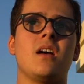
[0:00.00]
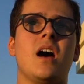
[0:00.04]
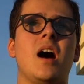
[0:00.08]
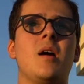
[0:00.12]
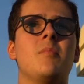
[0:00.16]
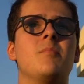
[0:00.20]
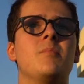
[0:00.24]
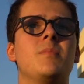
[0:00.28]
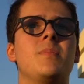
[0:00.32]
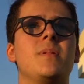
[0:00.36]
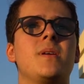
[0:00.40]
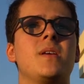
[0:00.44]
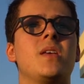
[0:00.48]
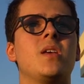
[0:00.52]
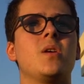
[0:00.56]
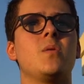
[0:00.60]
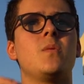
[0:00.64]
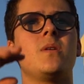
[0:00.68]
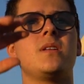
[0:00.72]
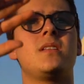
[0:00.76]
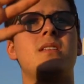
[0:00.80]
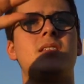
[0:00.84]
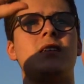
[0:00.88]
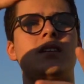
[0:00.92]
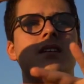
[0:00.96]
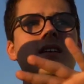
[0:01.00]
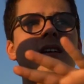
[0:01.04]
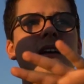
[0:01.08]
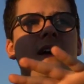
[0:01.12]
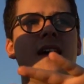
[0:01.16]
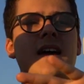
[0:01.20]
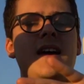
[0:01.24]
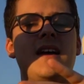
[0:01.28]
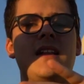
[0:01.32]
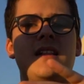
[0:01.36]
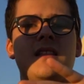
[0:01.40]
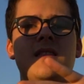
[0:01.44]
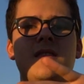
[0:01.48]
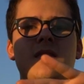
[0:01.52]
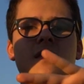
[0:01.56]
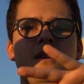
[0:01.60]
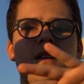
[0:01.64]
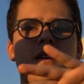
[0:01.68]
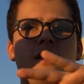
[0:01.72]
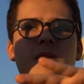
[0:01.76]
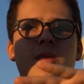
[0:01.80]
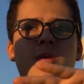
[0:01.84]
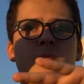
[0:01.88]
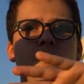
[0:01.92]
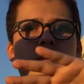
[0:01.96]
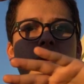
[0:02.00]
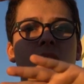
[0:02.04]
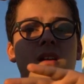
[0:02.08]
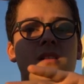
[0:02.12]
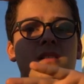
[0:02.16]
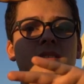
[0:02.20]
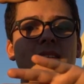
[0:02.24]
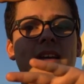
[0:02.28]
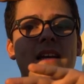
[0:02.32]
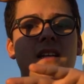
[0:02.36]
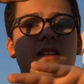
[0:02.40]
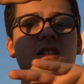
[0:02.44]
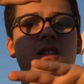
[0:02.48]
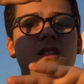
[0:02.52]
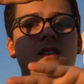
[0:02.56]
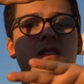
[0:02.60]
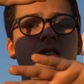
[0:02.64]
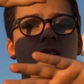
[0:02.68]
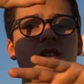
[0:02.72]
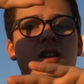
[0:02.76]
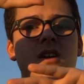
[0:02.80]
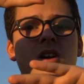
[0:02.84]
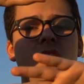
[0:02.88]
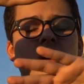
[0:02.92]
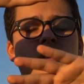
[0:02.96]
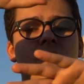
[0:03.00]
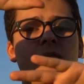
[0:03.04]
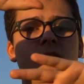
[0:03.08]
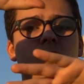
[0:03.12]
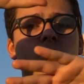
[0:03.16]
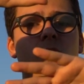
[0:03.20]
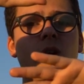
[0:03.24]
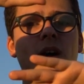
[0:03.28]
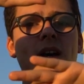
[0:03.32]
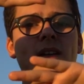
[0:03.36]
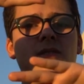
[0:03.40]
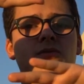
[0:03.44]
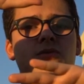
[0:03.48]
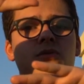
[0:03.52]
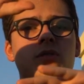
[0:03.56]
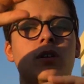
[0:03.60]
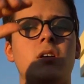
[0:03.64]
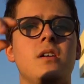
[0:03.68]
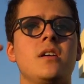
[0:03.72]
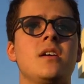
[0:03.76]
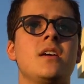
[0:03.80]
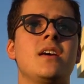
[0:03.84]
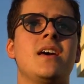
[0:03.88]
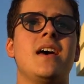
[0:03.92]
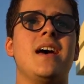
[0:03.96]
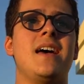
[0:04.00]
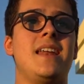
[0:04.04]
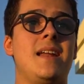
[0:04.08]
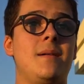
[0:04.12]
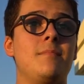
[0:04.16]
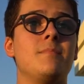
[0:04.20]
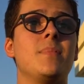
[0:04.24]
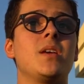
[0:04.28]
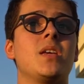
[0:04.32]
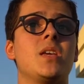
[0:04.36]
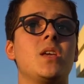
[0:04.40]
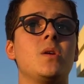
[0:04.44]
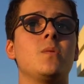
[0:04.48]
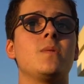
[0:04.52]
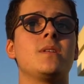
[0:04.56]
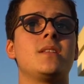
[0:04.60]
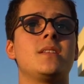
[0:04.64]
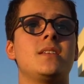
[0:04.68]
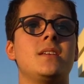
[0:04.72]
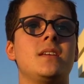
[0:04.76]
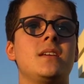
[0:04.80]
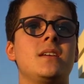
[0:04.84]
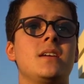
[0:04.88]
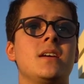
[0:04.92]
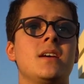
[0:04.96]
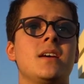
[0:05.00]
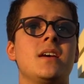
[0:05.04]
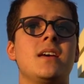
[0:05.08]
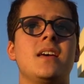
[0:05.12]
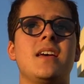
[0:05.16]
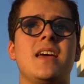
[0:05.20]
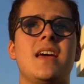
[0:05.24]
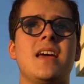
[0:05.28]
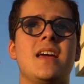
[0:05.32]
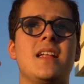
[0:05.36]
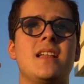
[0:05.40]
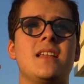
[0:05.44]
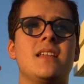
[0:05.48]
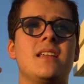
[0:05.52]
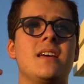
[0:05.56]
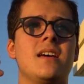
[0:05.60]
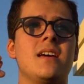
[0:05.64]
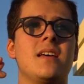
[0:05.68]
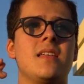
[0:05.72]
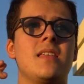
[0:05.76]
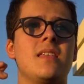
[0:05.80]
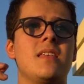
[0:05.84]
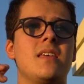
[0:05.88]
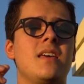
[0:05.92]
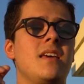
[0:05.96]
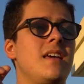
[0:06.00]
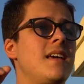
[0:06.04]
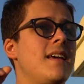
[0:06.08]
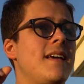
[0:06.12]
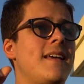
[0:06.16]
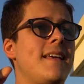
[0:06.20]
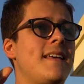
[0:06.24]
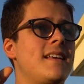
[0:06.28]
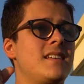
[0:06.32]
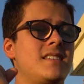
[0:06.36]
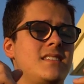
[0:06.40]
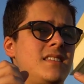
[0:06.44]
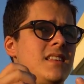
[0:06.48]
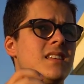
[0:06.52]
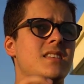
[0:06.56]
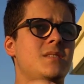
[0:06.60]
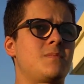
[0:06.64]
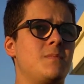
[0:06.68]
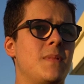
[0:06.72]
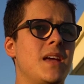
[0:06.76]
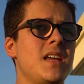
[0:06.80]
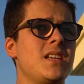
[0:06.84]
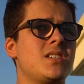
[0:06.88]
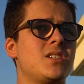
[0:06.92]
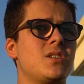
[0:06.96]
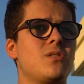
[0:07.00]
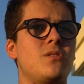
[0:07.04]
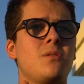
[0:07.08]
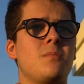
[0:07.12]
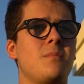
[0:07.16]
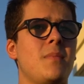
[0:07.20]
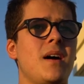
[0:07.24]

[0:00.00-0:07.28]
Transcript: Ambiguity in the middle section of an orchestra, and ambiguity in, is this major or